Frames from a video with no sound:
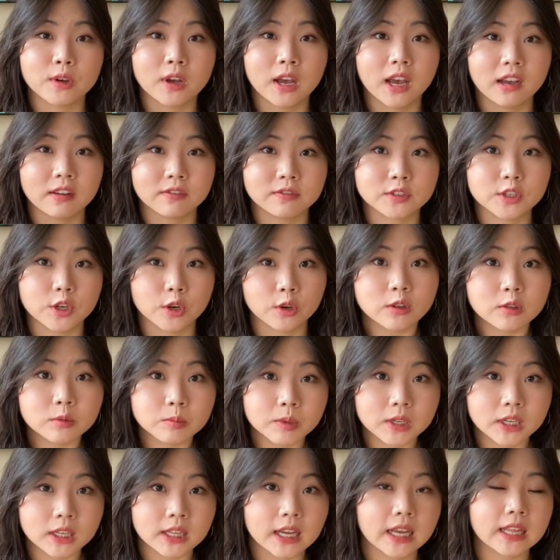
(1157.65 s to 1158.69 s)
have told
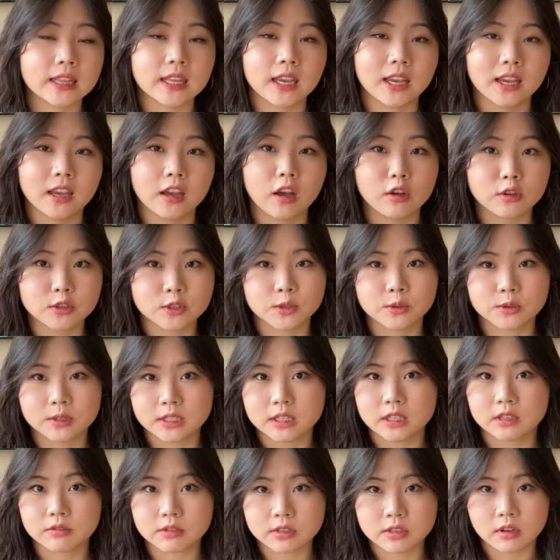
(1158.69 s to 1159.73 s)
me that they also
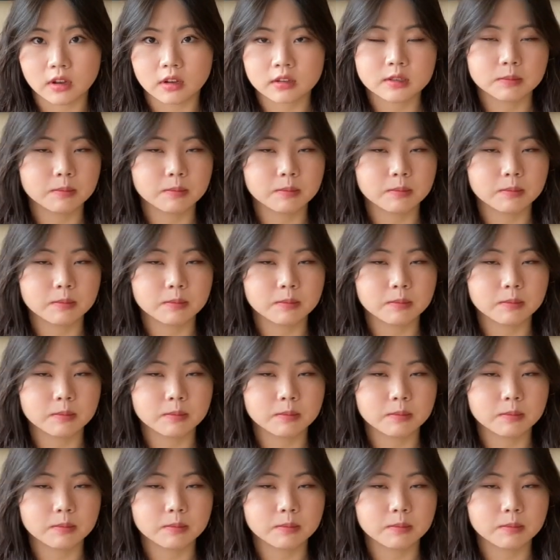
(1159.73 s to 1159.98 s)
see results.